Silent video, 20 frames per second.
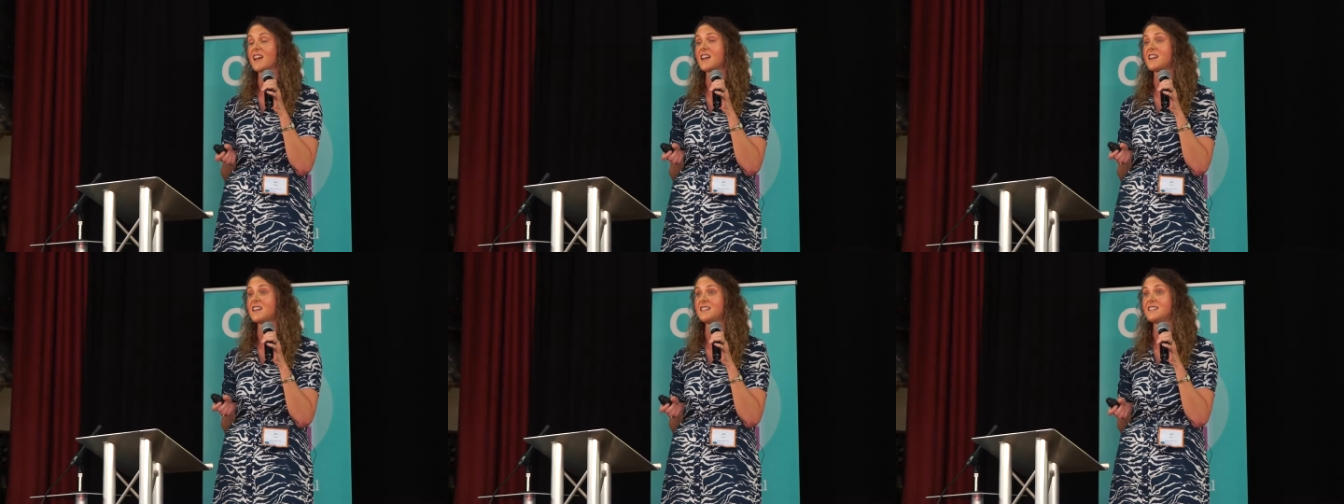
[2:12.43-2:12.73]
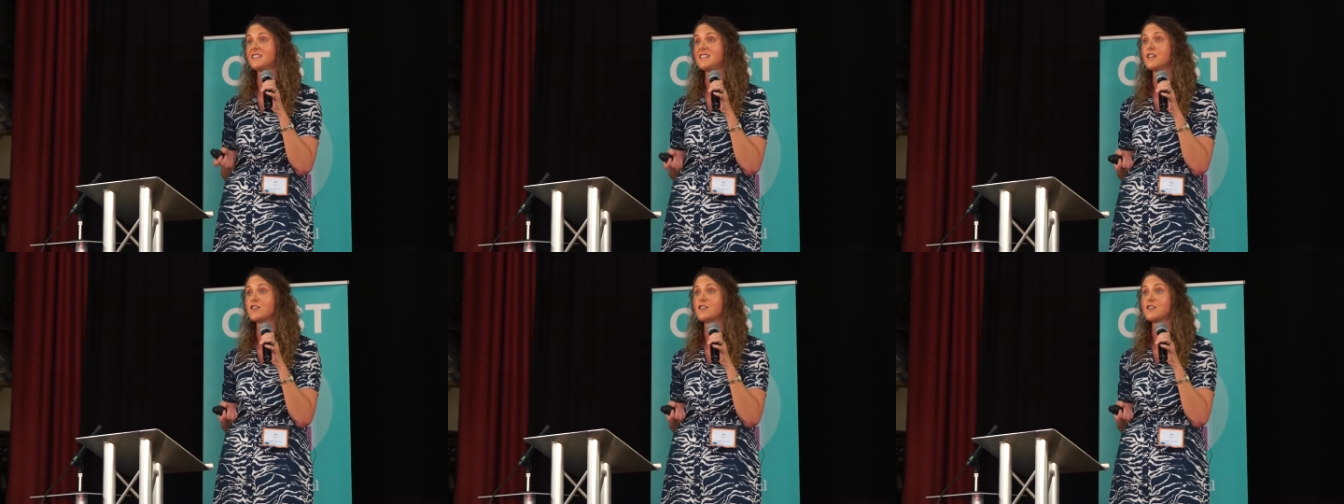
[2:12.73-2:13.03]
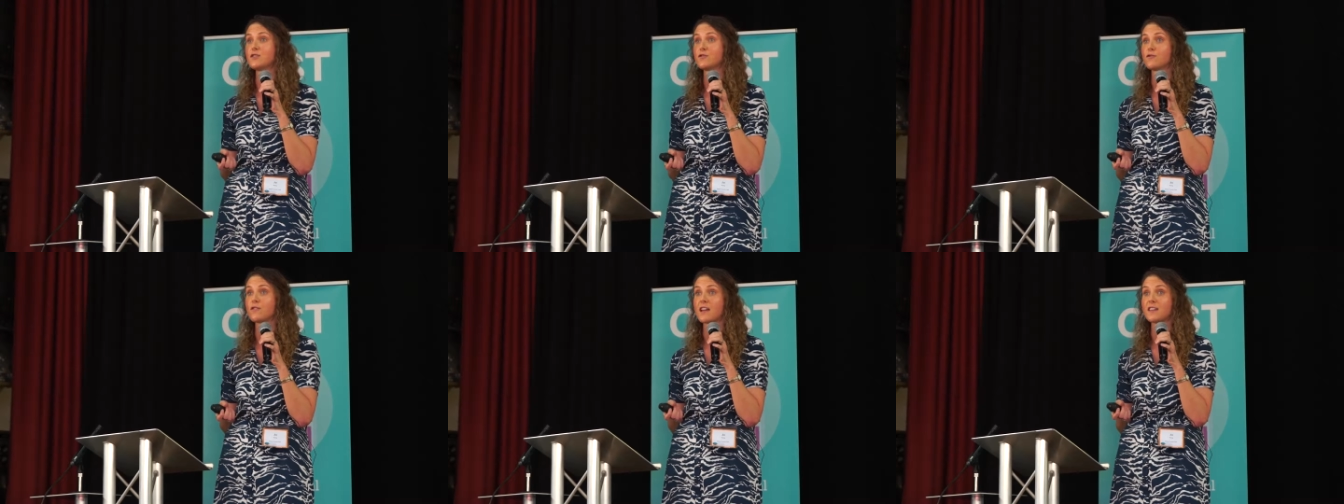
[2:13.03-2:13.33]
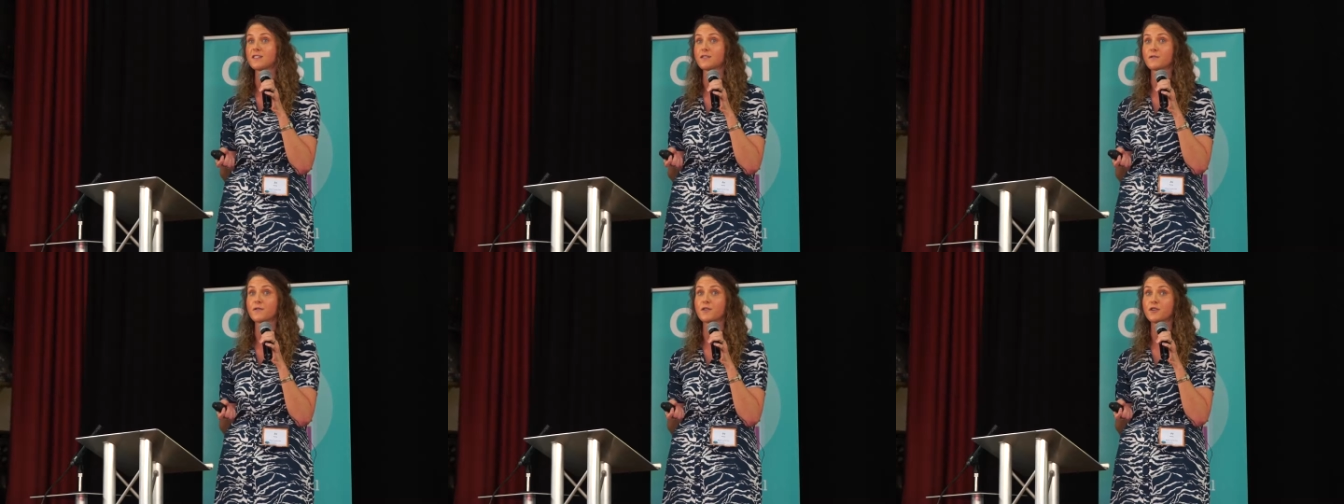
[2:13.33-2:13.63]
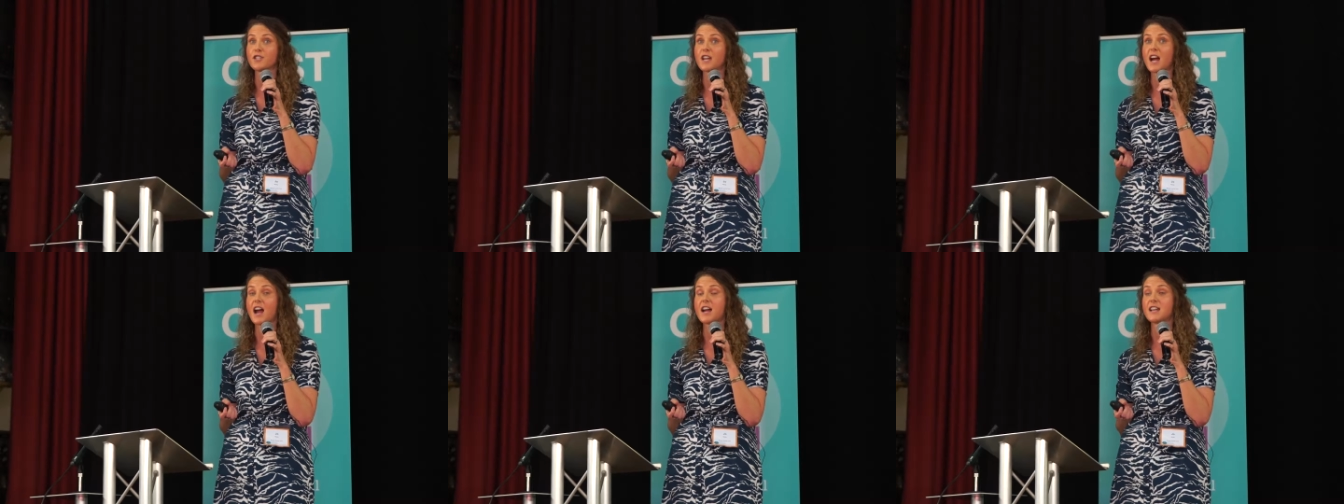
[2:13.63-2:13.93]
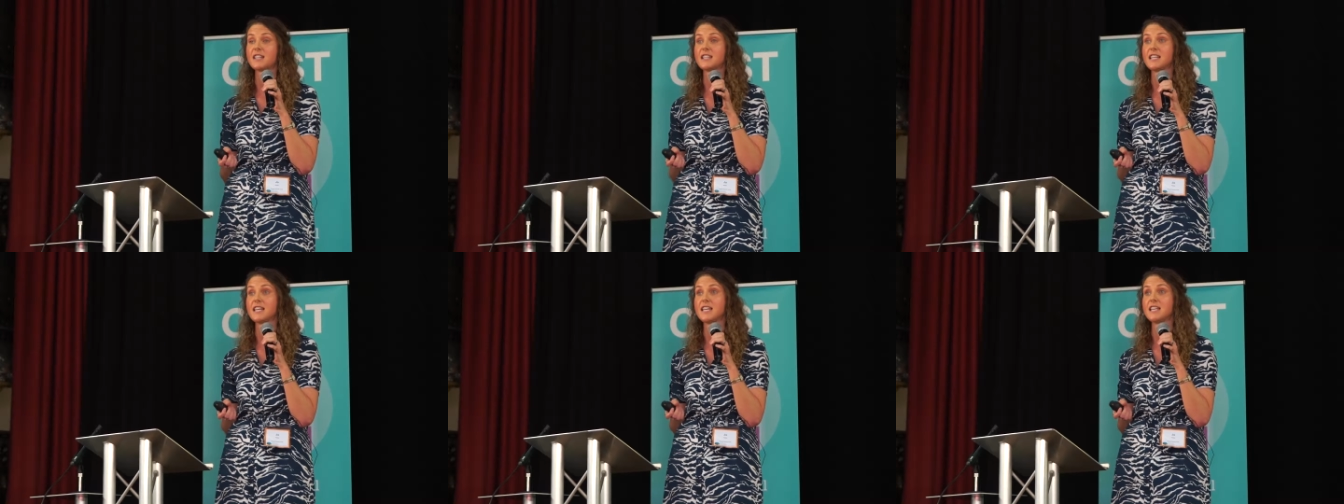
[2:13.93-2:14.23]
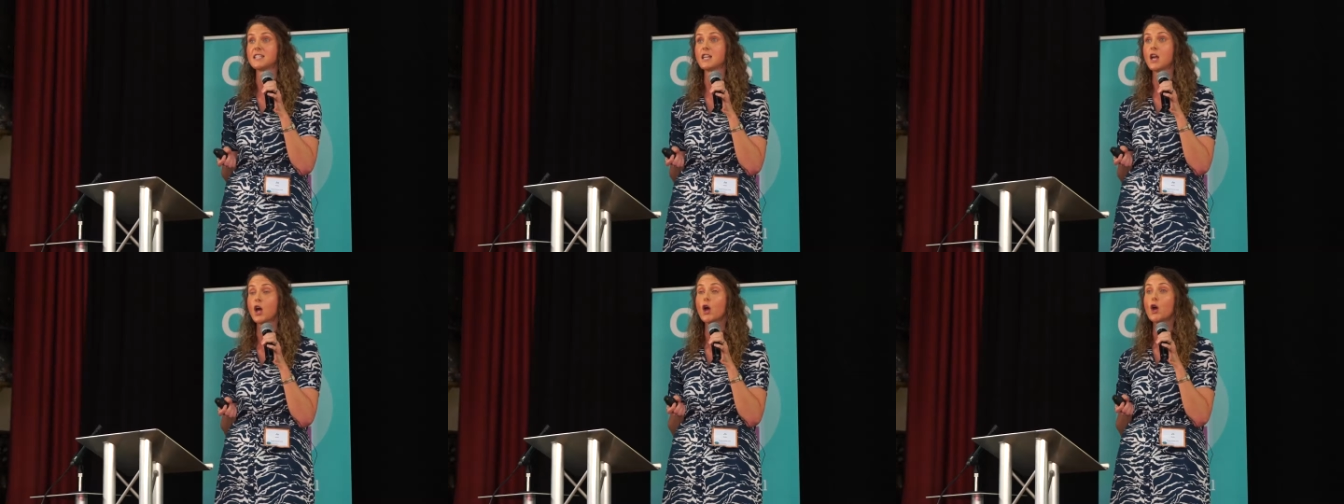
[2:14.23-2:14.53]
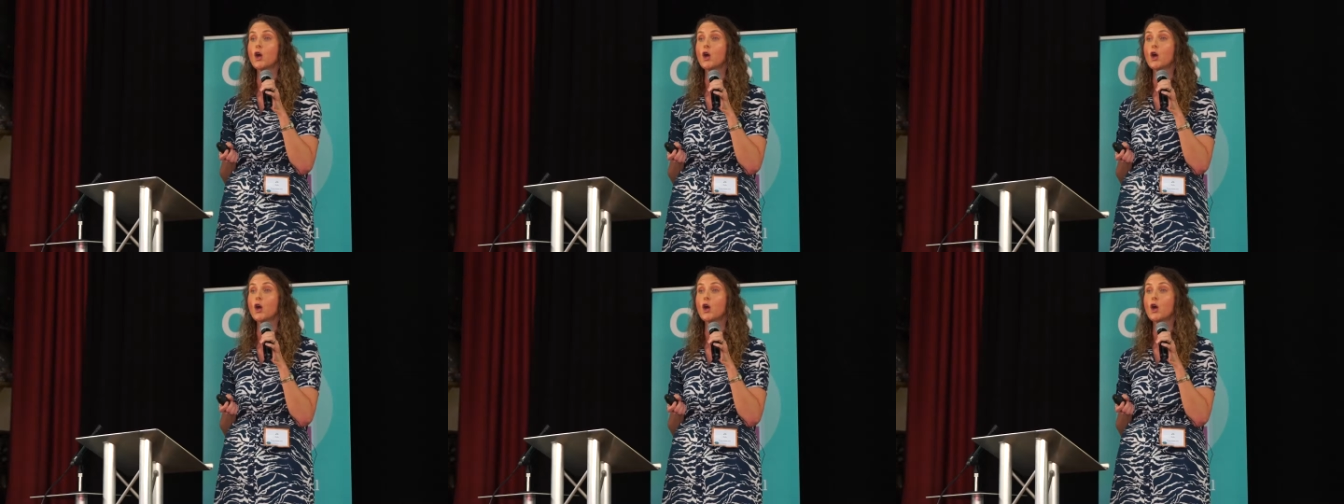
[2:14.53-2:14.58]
and a serious risk, for charities